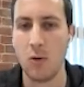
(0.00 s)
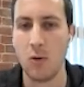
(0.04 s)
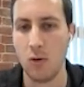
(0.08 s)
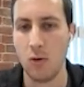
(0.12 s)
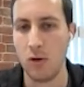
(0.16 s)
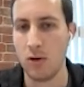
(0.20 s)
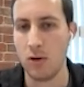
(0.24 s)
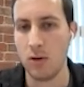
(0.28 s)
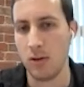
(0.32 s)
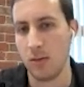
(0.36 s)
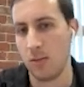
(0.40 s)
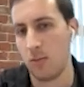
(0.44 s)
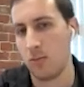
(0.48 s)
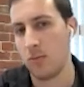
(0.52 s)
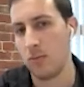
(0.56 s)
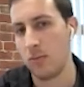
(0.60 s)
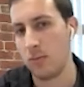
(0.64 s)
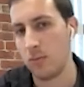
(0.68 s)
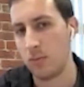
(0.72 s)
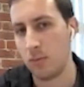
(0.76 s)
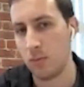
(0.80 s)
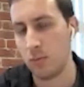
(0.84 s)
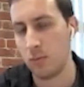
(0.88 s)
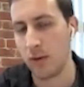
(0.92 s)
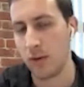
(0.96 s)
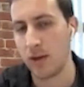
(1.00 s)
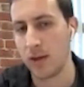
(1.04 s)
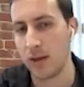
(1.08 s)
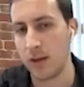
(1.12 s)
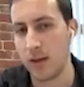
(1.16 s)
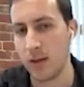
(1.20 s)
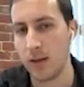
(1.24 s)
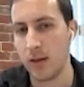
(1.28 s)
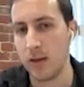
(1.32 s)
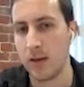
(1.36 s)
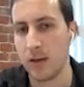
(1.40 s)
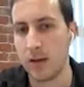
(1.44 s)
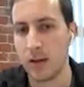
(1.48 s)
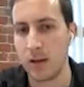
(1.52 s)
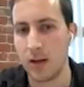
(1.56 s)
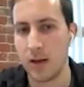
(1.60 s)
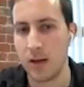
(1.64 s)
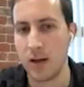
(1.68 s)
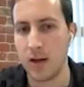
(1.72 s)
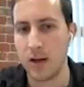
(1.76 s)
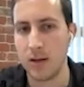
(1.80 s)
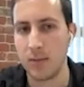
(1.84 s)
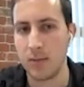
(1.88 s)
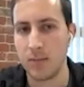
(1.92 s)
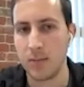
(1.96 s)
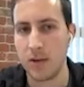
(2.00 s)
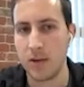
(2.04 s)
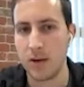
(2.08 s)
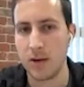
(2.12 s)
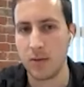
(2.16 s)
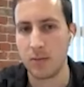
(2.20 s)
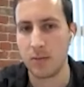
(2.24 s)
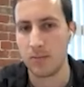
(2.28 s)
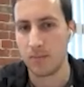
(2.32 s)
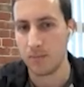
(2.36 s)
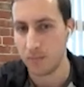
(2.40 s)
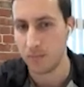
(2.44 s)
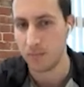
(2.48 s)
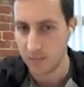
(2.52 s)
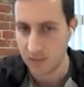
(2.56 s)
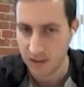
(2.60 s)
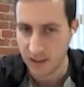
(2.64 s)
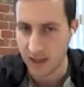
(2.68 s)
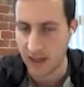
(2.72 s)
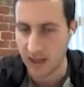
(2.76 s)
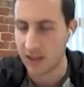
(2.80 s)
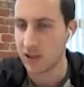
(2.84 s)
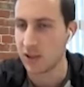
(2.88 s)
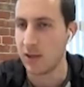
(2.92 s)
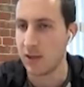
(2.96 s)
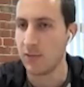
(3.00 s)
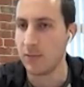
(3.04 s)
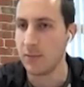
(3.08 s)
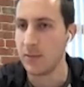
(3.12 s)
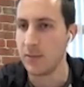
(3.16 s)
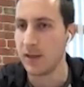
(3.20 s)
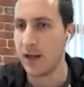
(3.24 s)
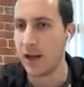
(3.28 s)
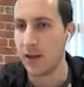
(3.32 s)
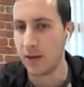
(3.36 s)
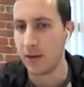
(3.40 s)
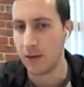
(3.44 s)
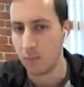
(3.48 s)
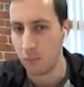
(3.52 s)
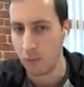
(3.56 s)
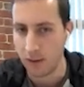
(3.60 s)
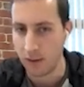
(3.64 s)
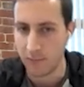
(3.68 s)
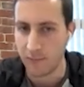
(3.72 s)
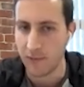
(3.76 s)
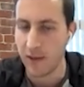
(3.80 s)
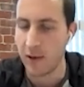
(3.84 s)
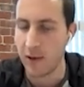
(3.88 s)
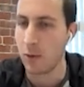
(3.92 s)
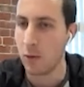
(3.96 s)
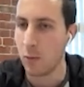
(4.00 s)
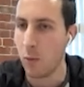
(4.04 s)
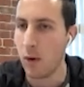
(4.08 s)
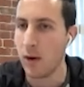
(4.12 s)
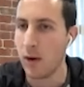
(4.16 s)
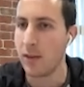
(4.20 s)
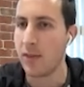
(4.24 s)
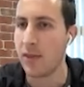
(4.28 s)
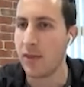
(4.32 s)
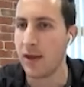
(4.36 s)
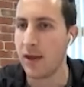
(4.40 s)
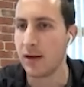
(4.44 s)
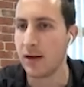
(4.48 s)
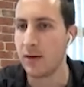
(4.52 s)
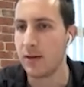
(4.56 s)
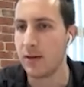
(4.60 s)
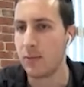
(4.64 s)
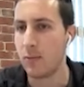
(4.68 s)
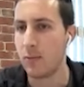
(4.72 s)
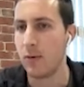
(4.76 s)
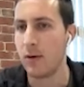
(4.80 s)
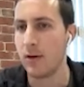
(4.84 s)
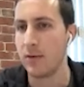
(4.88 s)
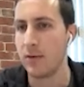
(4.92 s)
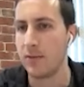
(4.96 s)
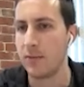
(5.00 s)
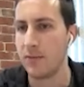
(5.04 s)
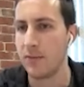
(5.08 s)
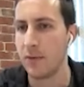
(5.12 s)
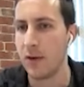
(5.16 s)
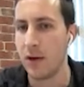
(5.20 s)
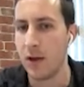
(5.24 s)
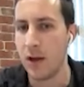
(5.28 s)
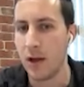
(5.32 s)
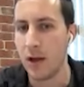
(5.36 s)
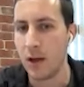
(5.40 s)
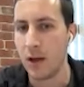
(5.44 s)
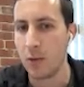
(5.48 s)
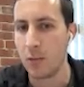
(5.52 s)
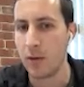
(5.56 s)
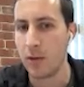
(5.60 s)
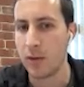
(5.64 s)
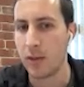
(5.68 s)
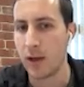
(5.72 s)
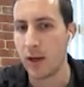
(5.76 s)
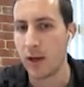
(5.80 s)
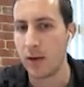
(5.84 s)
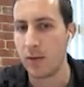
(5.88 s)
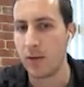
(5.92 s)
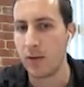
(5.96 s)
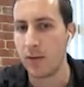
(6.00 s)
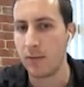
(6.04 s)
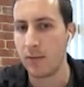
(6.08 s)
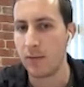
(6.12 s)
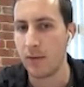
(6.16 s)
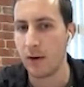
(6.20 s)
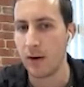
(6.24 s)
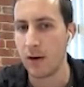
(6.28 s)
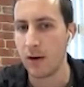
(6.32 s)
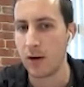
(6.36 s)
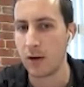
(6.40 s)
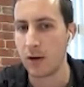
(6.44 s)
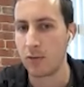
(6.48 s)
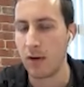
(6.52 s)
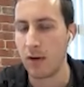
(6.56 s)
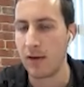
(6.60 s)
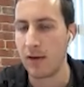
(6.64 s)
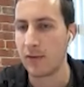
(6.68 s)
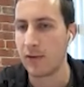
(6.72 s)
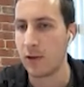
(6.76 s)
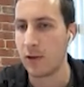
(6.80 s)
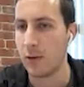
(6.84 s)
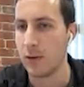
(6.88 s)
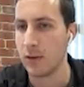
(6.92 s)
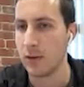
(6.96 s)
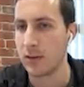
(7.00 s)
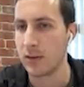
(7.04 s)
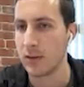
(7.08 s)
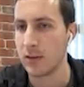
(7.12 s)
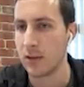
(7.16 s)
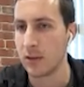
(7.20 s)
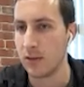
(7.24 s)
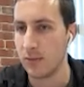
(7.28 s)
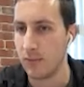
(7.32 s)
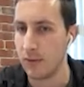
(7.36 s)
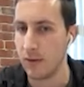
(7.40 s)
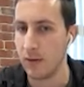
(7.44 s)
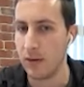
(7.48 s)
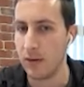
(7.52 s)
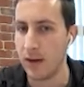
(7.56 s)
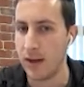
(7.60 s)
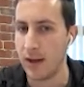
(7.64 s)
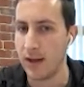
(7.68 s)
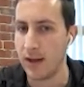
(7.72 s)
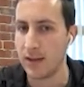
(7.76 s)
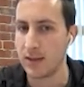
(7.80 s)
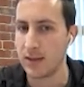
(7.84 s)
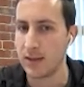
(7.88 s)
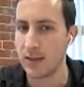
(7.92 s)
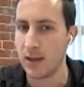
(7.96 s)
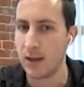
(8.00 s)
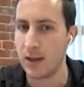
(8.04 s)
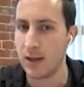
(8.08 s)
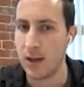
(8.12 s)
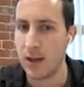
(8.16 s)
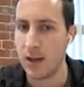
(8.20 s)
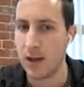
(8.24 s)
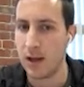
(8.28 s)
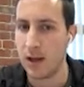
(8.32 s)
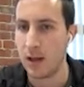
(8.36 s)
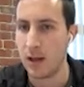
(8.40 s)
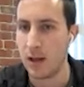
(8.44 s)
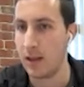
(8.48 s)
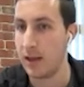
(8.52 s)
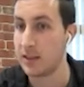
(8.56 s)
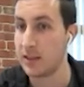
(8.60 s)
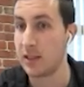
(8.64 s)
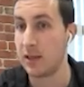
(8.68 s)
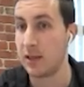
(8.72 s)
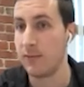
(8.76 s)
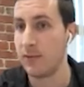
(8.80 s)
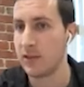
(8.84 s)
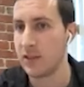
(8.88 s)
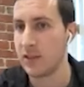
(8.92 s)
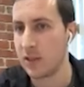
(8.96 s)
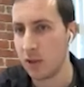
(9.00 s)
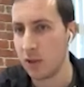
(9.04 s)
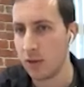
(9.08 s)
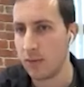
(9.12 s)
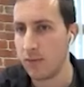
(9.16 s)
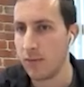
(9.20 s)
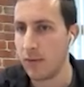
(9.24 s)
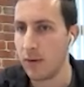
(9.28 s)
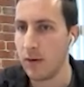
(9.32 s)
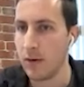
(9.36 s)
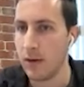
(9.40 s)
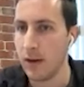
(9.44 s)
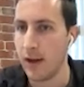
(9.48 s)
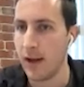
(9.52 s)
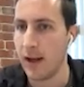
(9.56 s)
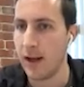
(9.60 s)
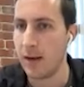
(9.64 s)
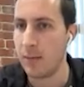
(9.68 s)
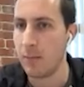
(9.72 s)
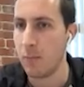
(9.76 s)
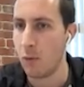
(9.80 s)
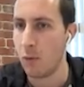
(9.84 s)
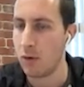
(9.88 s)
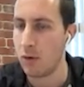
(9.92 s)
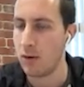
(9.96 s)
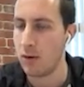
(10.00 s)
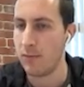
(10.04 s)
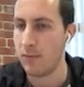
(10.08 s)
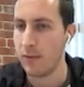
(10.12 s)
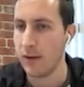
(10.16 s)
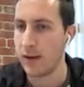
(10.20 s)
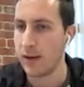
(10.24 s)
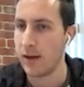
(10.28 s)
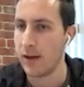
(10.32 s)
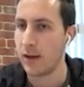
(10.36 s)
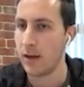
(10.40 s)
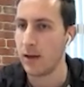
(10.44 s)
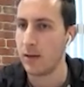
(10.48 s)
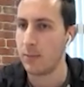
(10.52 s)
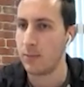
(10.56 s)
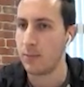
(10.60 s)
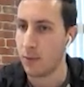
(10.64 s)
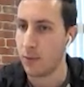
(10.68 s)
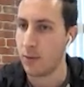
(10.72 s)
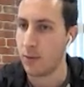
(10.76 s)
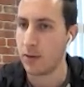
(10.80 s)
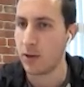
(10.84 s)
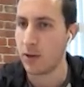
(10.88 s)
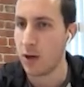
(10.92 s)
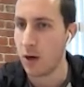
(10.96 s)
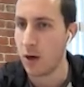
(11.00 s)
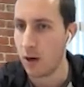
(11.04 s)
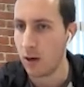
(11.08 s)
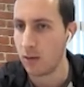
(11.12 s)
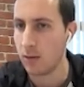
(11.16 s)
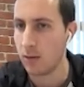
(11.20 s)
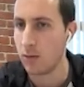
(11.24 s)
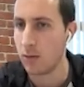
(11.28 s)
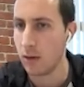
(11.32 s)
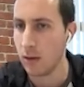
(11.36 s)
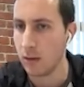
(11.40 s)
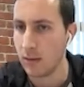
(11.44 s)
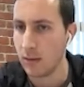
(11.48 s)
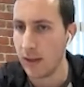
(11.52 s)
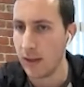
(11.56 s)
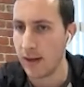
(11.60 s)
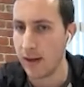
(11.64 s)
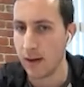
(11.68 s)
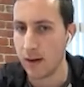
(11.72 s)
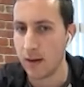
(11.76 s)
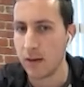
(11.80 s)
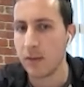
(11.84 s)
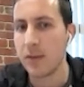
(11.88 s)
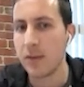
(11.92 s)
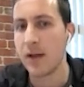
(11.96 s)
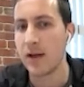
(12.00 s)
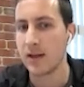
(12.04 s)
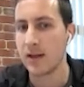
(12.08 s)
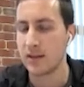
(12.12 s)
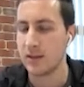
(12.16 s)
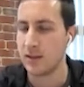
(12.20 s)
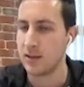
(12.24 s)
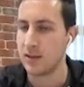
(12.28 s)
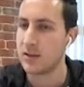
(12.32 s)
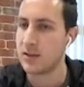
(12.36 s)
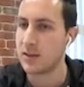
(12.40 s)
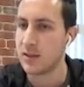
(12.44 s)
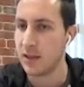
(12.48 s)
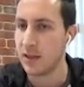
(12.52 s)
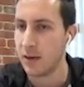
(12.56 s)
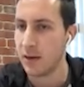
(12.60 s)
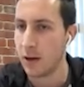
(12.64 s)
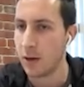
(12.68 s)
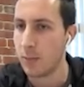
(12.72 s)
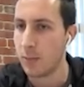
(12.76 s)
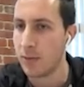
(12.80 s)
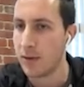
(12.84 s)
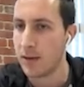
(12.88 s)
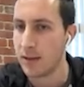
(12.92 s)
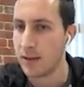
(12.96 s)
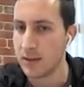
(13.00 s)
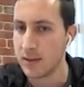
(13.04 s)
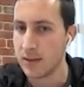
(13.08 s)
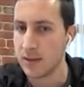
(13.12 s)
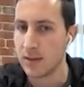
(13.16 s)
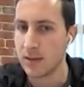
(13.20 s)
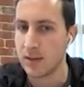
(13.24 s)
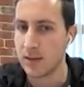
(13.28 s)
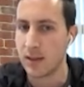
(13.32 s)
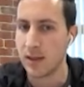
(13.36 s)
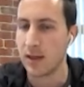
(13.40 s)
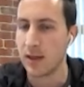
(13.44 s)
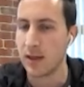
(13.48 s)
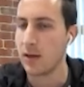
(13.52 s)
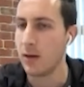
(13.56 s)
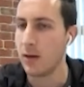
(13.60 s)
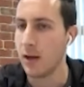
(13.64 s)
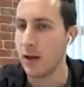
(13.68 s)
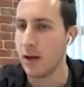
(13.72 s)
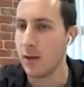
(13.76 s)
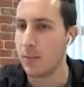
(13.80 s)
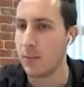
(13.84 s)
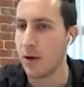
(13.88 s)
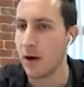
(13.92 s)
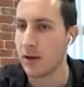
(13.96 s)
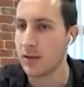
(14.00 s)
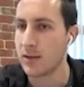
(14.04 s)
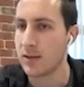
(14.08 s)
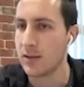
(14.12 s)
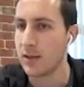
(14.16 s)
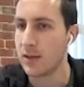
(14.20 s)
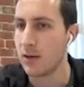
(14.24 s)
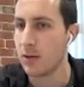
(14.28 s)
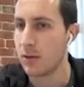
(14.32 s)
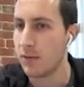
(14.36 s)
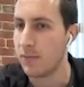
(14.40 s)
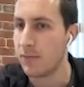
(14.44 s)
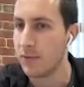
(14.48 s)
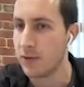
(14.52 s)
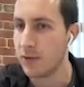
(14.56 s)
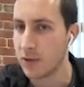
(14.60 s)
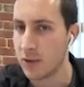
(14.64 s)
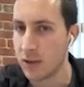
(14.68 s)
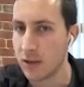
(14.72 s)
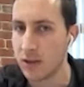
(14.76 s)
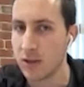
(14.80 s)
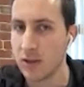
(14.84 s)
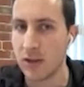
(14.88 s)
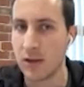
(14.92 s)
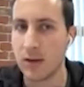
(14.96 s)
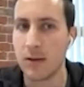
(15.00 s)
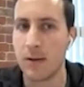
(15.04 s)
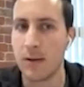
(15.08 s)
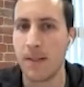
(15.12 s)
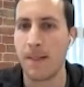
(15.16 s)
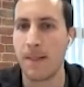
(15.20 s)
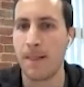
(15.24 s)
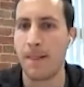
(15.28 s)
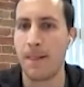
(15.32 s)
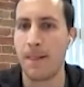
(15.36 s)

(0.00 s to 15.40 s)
Or we could kind of shove them together. What if they were one thing? What if we thought of our GraphQL server as less of a server and more of like a protocol or a layer that exists in our pre-existing proxy or infrastructure?